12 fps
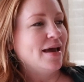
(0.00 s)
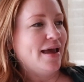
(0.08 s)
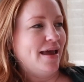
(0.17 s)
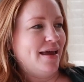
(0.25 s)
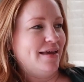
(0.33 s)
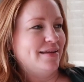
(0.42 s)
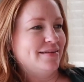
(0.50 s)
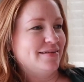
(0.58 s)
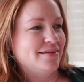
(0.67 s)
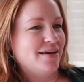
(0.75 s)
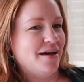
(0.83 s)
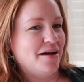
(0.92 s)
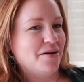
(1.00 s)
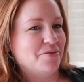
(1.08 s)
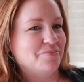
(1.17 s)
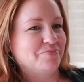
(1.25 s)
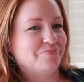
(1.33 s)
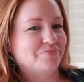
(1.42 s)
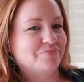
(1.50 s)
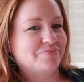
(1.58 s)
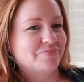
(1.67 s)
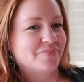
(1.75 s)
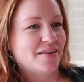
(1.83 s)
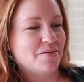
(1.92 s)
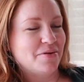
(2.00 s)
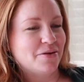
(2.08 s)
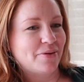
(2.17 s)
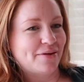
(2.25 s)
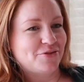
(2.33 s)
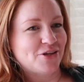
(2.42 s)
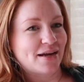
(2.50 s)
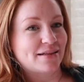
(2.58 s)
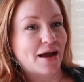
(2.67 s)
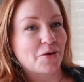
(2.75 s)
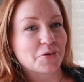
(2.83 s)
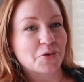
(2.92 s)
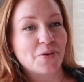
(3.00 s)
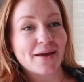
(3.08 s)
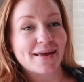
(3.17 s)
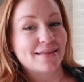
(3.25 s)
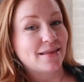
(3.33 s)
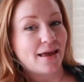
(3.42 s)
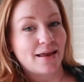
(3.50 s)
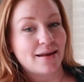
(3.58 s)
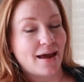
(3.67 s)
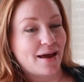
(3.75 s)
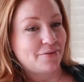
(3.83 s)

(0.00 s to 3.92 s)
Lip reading: and the midwife checked that real quick, and then